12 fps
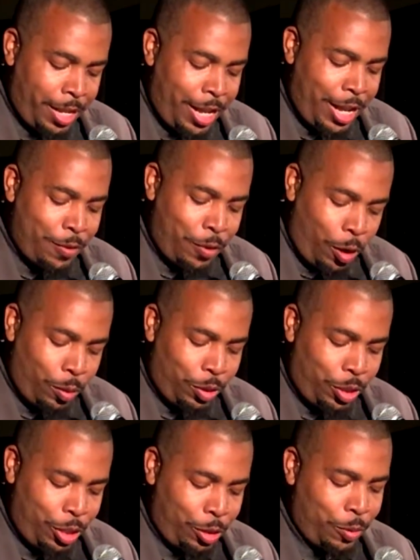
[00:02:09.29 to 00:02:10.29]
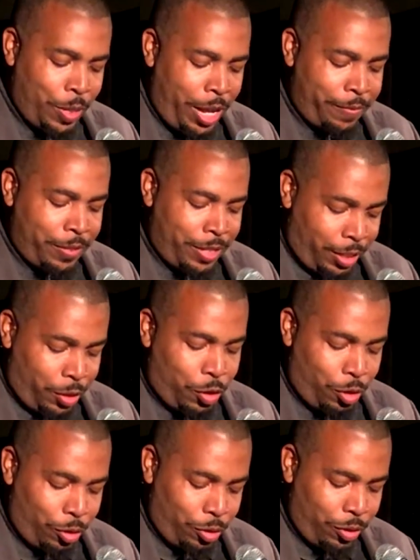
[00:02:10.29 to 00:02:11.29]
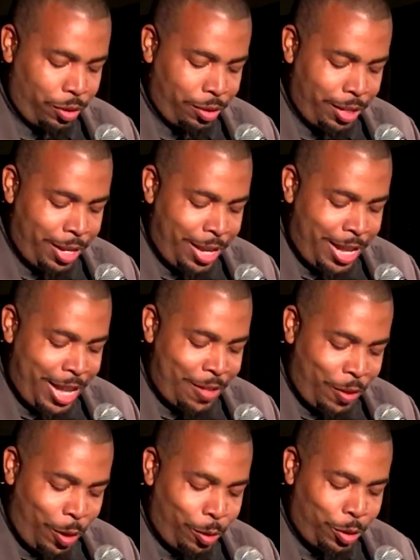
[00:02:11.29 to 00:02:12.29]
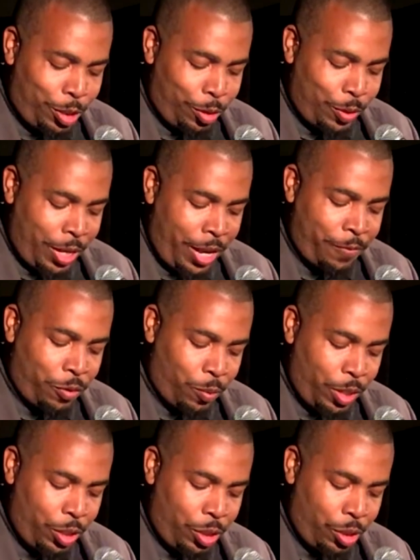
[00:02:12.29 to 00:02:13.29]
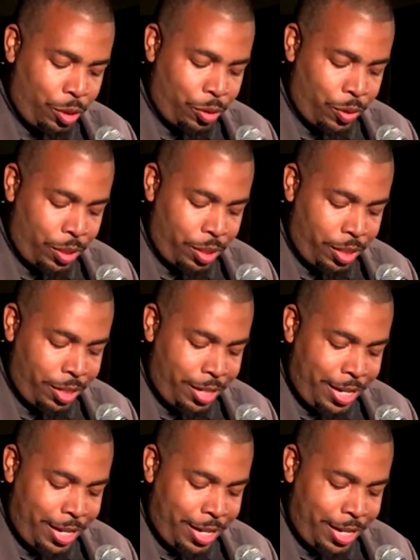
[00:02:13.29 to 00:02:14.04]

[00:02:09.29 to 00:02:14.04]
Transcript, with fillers: and those children have six children, and those children have three children,